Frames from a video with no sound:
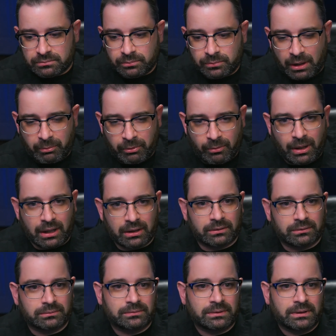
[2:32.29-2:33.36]
proper model.
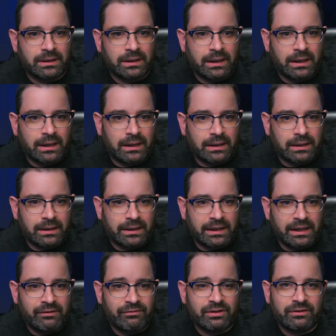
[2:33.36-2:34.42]

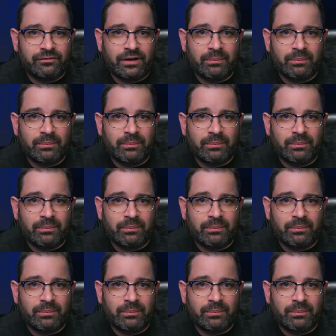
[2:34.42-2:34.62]
Even if I'm